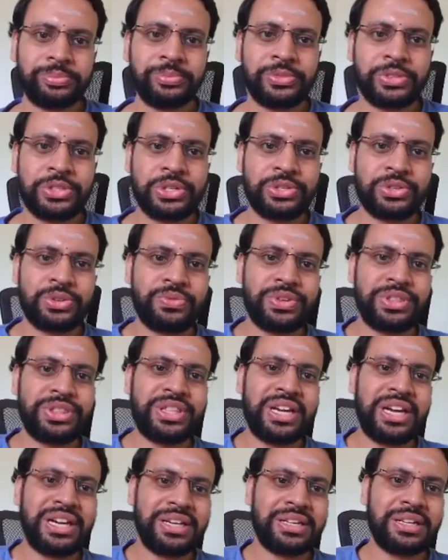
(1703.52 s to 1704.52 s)
So with
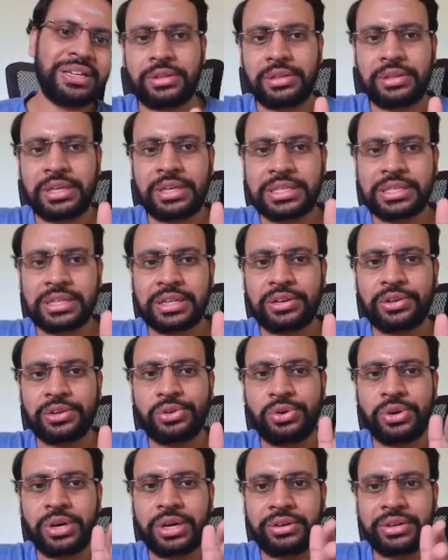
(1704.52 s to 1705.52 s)
that, let's
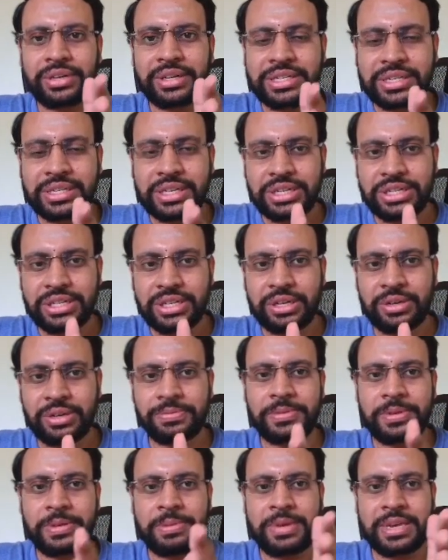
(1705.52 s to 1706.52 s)
conclude our discussion of
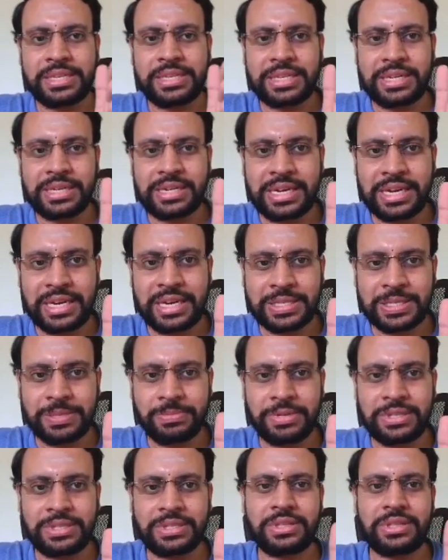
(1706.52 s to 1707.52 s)
image
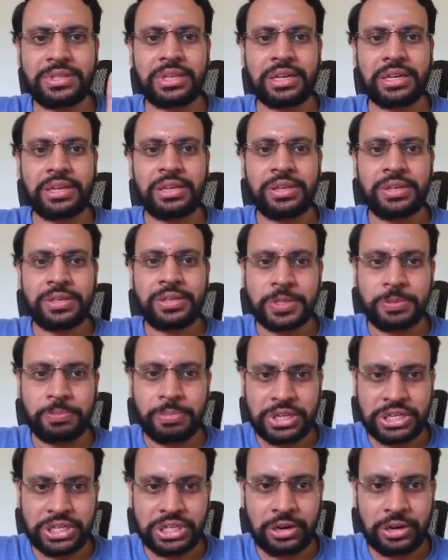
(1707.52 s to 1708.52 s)
enhancements in the
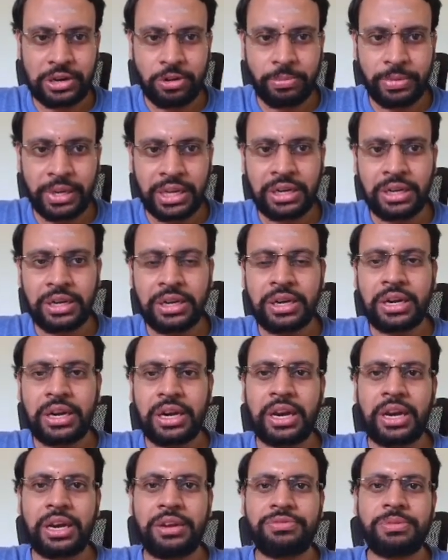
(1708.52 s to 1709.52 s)
spatial domain,
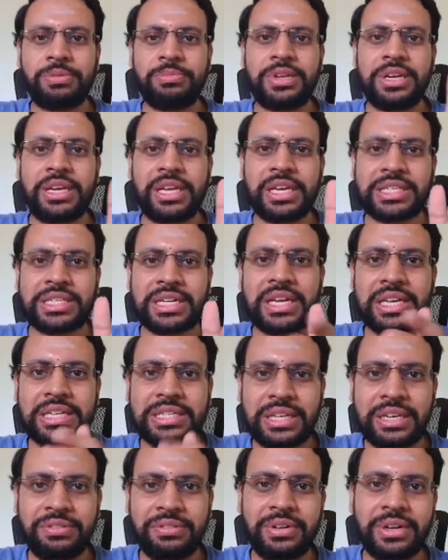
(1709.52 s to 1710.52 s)
and from the next class
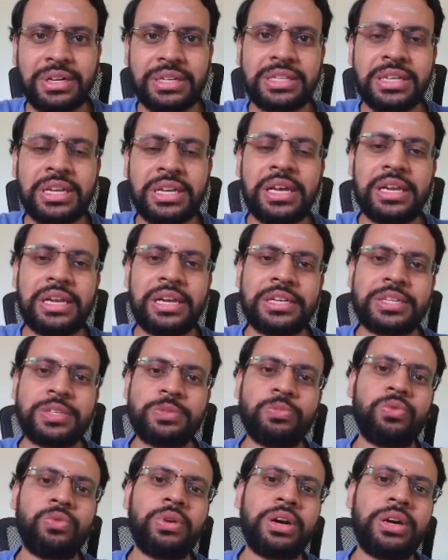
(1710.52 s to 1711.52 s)
onwards let's
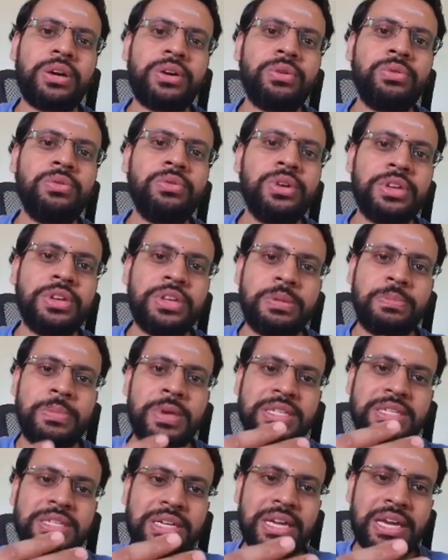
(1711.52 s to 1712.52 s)
move on to
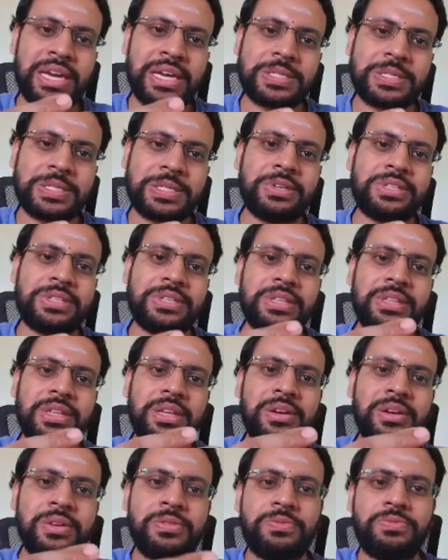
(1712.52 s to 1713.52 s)
image enhancements in the
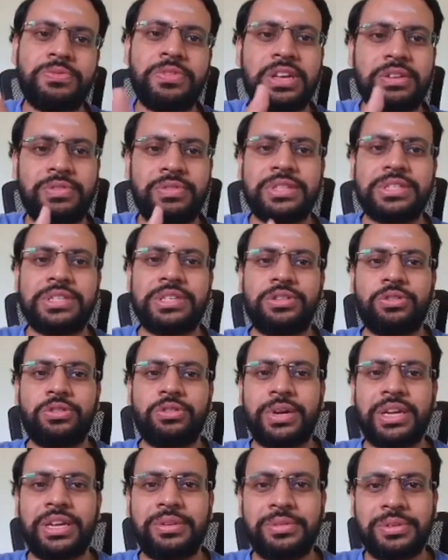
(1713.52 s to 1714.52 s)
frequency
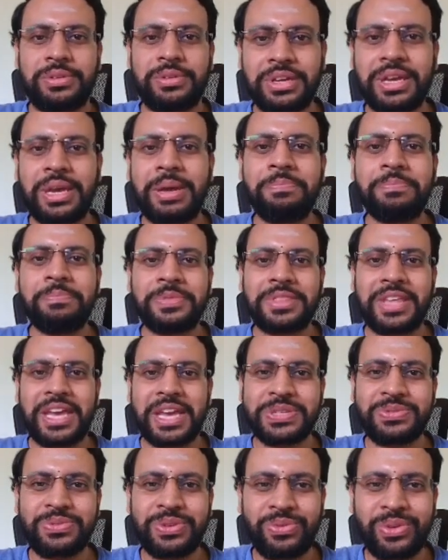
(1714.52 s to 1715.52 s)
domain, okay.
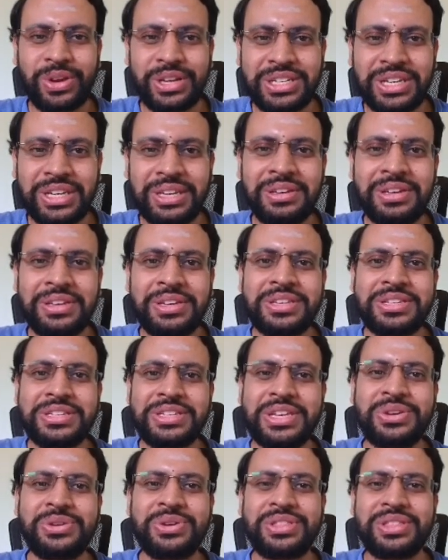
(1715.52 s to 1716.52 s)
Thanks for watching. See
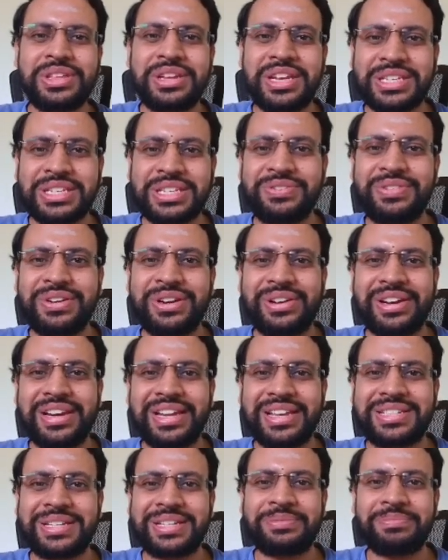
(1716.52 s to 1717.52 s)
you in the next video
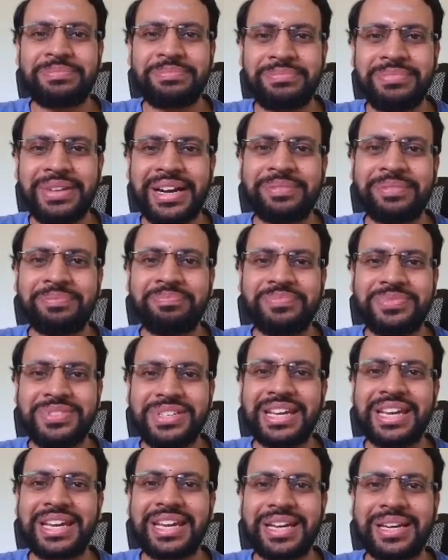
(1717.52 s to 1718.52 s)
lecture. Bye.
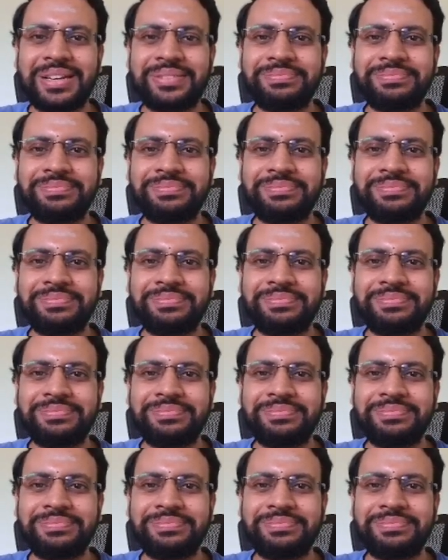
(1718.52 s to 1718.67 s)
Take care.